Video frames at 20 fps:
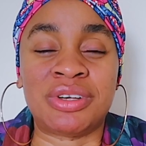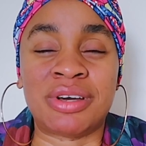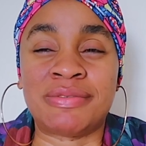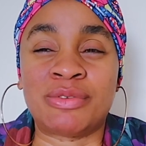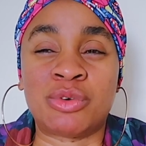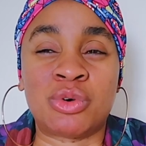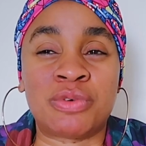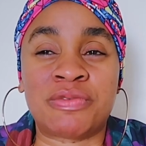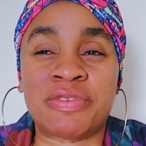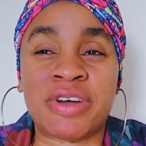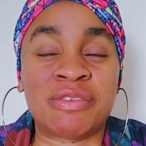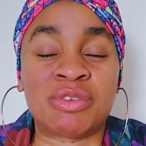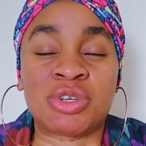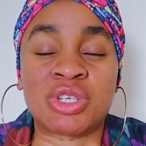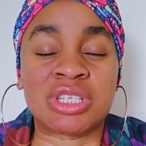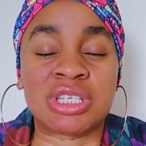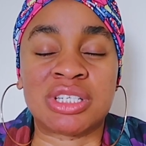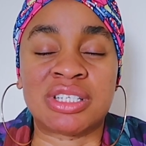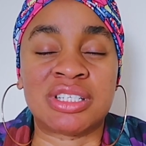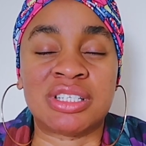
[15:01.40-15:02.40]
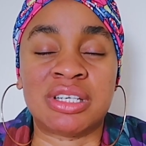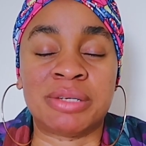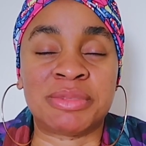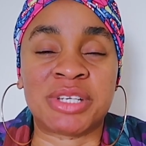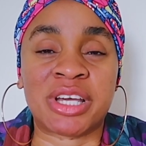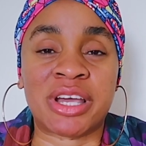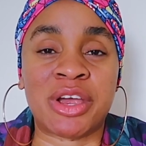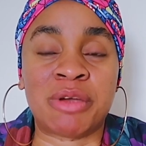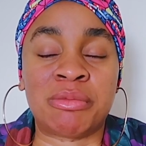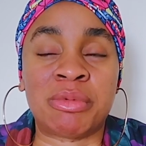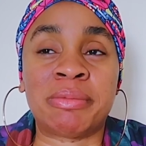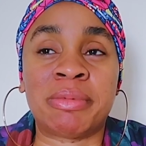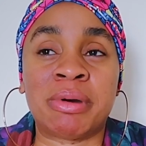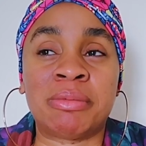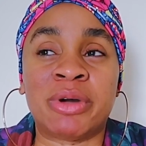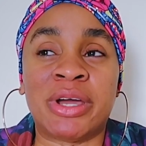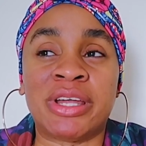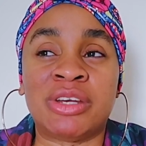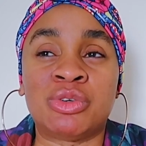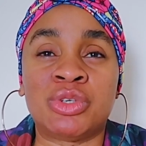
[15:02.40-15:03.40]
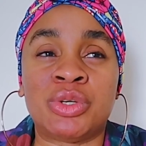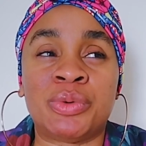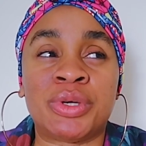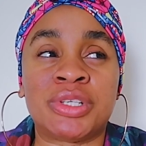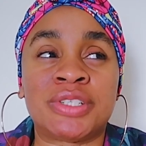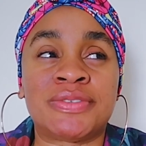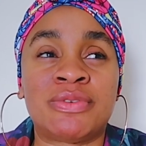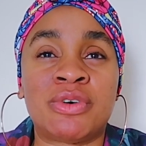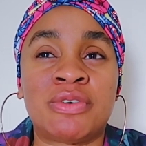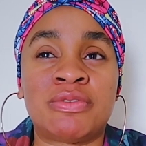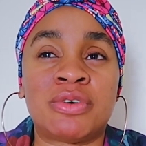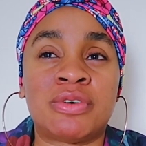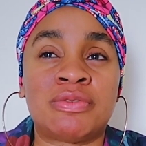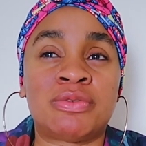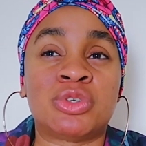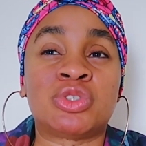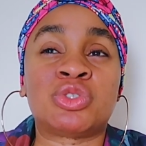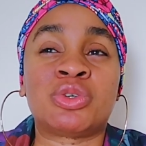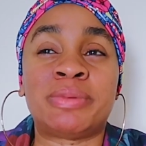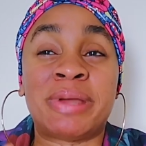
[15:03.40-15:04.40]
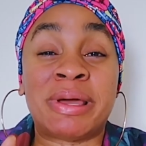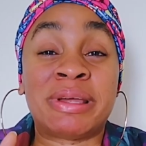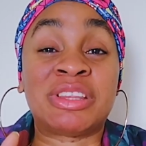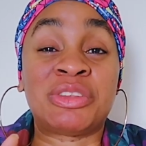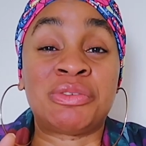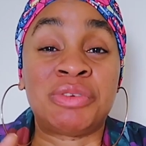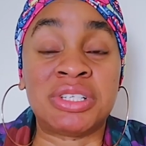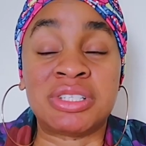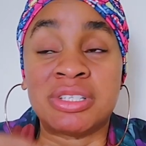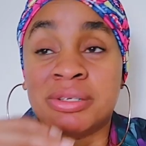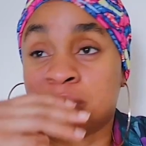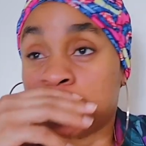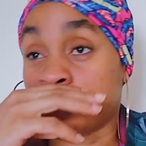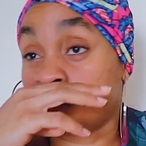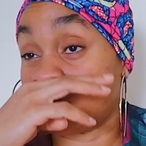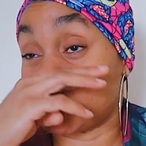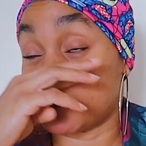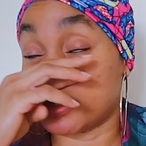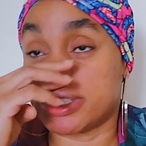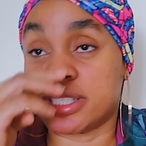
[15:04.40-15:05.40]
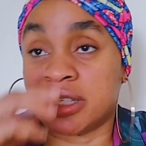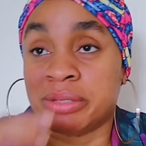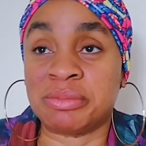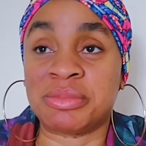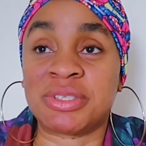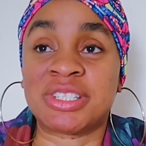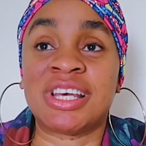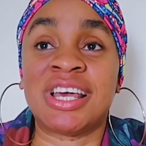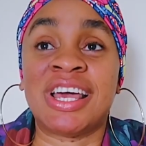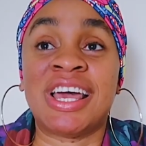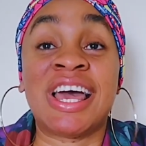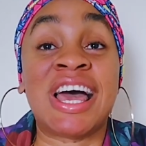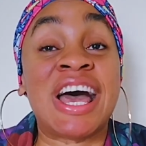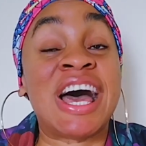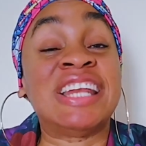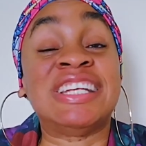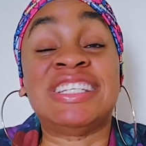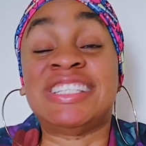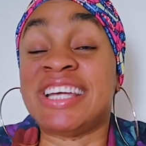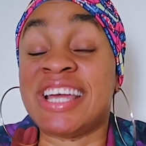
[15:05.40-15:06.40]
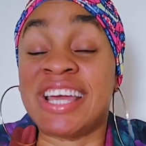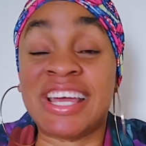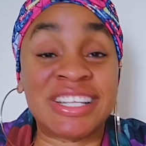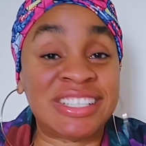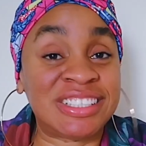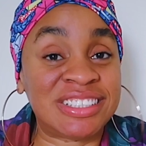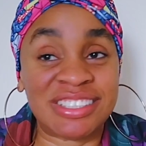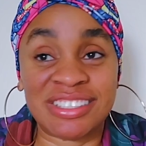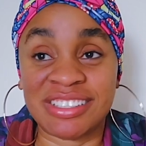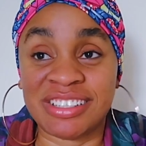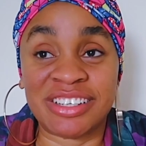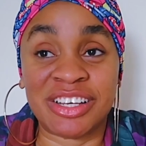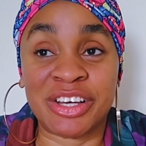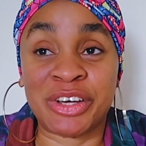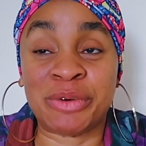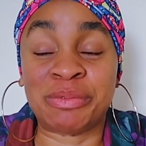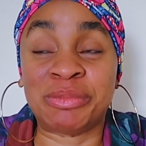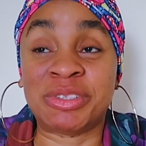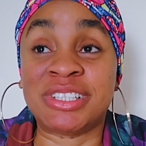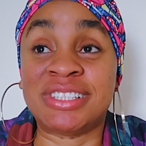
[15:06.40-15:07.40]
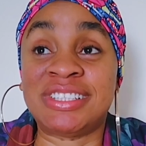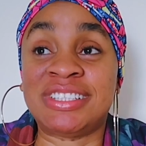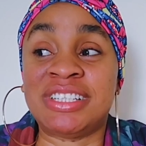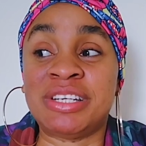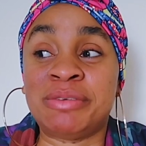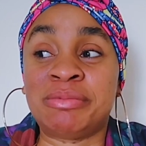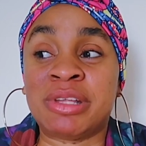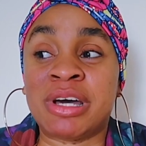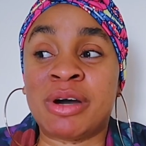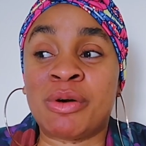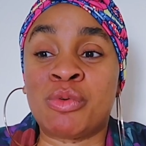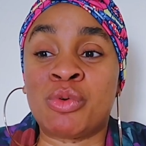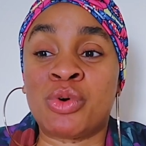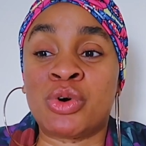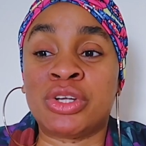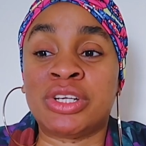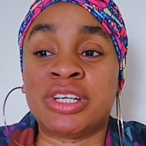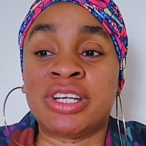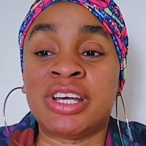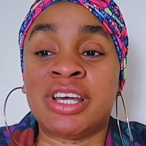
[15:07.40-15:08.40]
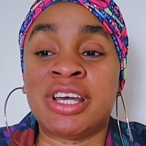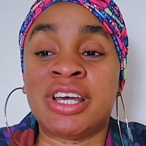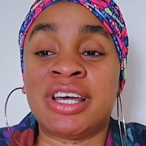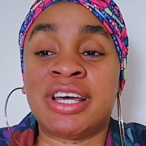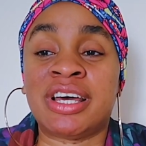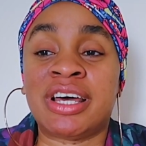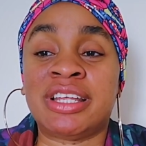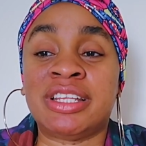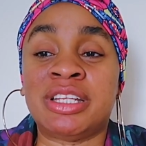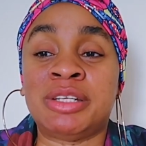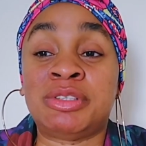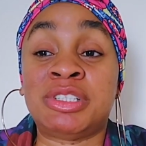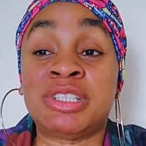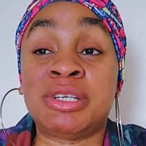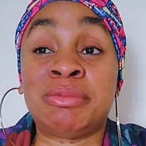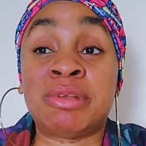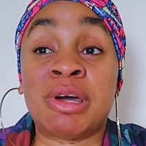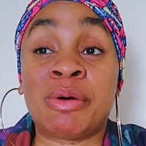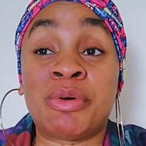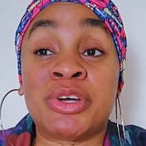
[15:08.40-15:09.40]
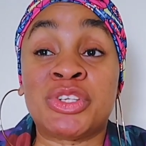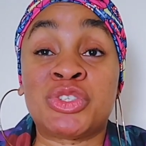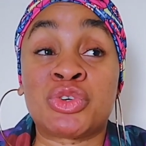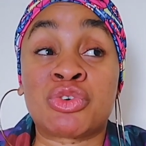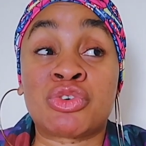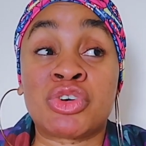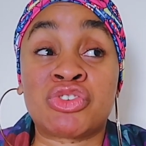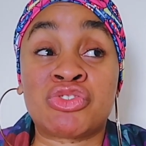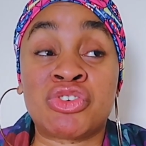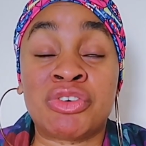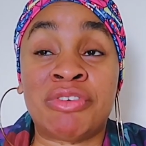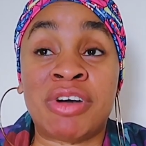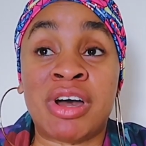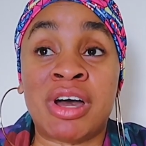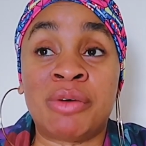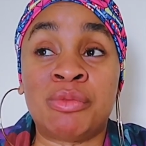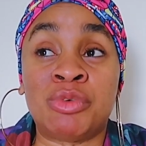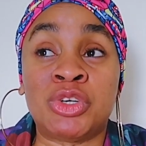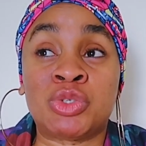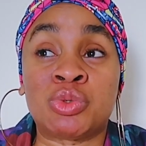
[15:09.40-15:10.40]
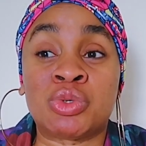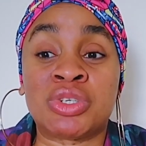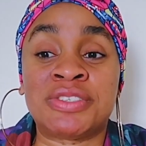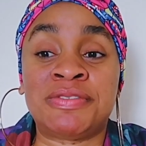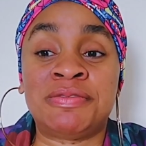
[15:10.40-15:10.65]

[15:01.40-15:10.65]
four or five or six teams. I can't remember, but I know there was four. So like three teams or four teams. And at the end, the team that won, the team that went to Cross River, which was